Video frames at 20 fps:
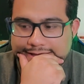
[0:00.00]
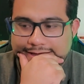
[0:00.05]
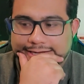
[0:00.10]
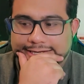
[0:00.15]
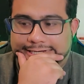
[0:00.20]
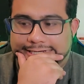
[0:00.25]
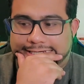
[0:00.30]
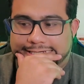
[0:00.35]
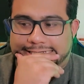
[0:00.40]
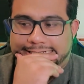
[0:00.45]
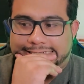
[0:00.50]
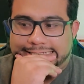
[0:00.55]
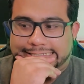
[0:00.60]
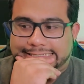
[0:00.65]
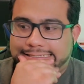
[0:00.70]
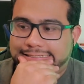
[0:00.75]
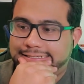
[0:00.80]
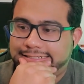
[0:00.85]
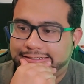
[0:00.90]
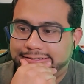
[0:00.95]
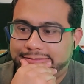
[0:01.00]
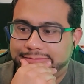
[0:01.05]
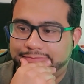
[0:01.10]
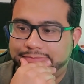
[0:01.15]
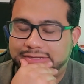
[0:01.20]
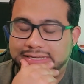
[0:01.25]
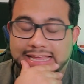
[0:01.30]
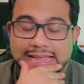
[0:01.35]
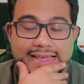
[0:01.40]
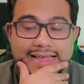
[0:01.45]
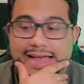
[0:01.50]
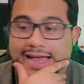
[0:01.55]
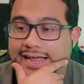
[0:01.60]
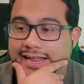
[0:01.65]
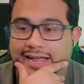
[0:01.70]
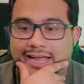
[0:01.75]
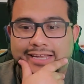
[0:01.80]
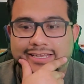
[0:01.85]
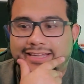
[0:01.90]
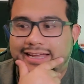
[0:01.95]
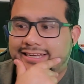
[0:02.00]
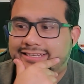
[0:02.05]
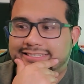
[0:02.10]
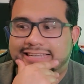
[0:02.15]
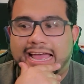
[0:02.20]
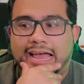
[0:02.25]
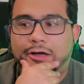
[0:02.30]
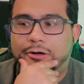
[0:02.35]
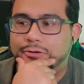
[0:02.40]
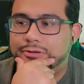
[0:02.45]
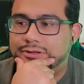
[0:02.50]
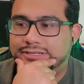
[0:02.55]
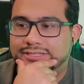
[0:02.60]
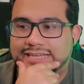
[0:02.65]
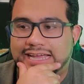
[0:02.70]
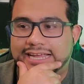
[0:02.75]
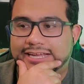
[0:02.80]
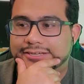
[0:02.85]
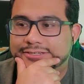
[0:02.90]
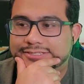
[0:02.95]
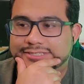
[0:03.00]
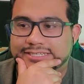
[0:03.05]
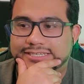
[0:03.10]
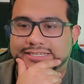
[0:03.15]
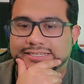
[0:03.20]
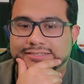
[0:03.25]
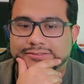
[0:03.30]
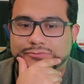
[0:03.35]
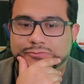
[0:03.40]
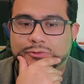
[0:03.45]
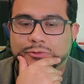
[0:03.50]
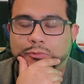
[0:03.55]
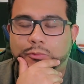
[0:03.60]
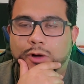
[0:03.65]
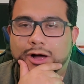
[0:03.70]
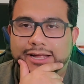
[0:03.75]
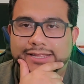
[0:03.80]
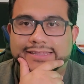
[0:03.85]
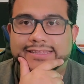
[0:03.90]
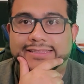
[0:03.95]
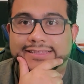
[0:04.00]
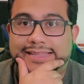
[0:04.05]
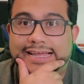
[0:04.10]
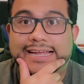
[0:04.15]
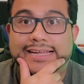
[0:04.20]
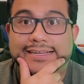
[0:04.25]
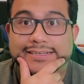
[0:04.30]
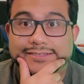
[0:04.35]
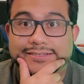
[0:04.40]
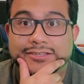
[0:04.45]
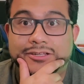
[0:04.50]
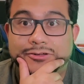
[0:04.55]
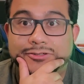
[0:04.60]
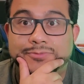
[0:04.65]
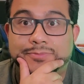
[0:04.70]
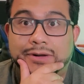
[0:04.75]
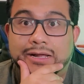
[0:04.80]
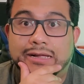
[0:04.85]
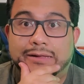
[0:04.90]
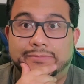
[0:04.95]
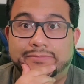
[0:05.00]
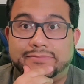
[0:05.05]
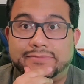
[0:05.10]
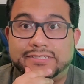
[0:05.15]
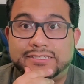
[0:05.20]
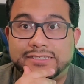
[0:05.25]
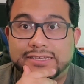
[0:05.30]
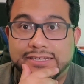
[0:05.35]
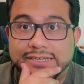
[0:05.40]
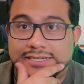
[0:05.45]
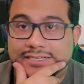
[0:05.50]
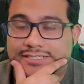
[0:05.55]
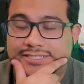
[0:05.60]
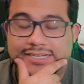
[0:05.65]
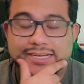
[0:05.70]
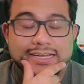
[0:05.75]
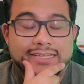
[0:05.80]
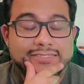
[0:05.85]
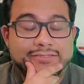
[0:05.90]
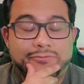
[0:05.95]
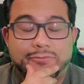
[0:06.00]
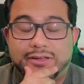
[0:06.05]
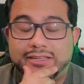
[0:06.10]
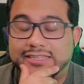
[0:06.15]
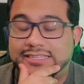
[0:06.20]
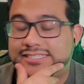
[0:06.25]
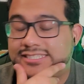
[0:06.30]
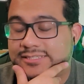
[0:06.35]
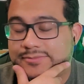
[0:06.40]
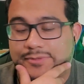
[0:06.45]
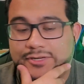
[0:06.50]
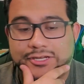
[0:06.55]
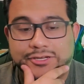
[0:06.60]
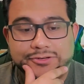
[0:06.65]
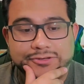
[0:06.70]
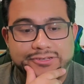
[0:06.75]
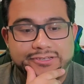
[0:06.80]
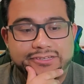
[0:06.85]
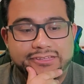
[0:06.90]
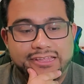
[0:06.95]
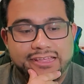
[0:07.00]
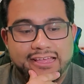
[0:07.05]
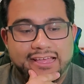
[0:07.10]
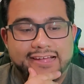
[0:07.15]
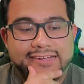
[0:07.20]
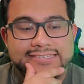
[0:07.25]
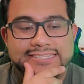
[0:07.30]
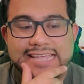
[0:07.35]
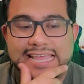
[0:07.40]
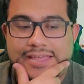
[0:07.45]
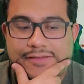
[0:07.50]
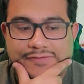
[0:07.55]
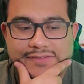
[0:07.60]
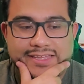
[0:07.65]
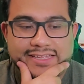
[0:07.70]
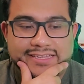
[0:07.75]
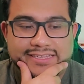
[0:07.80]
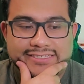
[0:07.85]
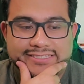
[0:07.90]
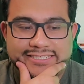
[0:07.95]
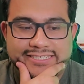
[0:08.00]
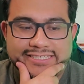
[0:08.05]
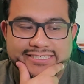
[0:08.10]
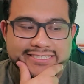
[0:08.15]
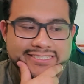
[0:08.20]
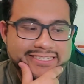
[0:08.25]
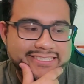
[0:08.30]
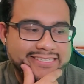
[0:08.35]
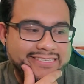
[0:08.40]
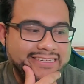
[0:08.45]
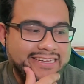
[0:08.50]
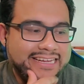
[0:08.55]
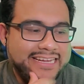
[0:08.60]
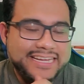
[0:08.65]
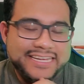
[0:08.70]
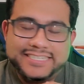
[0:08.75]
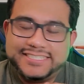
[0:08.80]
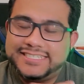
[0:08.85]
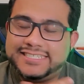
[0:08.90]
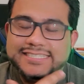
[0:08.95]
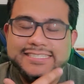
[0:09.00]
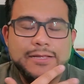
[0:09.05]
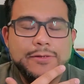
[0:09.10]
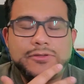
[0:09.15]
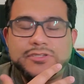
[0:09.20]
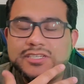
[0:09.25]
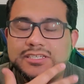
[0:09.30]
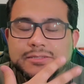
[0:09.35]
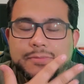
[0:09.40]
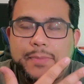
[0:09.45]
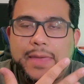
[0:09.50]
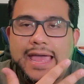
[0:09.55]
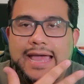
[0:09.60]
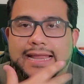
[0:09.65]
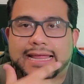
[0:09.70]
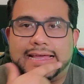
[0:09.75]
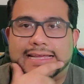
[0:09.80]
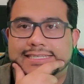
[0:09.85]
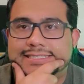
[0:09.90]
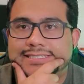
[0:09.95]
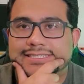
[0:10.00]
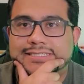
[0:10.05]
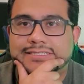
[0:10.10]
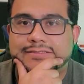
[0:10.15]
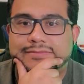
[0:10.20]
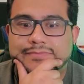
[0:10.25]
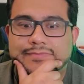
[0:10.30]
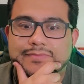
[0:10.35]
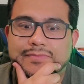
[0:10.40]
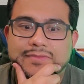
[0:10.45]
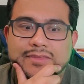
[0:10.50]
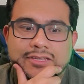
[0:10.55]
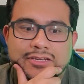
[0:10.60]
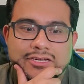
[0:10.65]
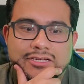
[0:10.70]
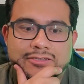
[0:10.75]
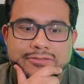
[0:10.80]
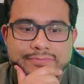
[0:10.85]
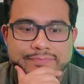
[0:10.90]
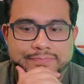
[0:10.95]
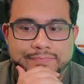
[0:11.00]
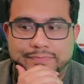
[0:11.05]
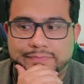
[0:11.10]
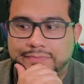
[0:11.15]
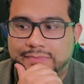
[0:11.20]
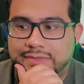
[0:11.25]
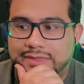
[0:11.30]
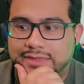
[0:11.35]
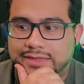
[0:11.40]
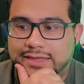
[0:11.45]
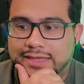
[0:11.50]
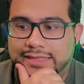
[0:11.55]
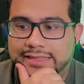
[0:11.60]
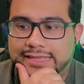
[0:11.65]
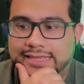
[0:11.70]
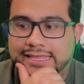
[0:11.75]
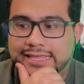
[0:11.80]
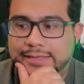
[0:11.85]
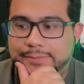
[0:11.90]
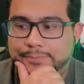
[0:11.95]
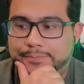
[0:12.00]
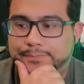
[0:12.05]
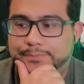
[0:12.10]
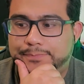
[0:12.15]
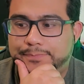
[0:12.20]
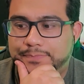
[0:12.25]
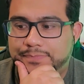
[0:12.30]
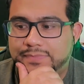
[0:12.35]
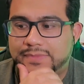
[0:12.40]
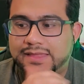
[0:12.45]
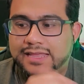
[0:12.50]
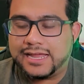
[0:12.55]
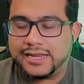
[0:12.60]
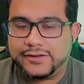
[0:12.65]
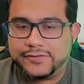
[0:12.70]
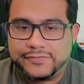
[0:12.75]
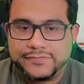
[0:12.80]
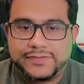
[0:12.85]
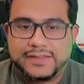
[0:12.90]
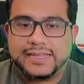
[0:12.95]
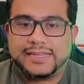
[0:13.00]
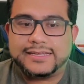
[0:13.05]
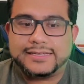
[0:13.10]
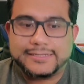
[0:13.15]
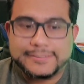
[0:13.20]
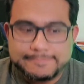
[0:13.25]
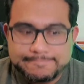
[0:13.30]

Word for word: Uh, but yeah, I I, I doubt Diyoza would want that those problems. She doesn't want the smoke. Octavia, she she she shows she's a badass, you know, and they keep kind of like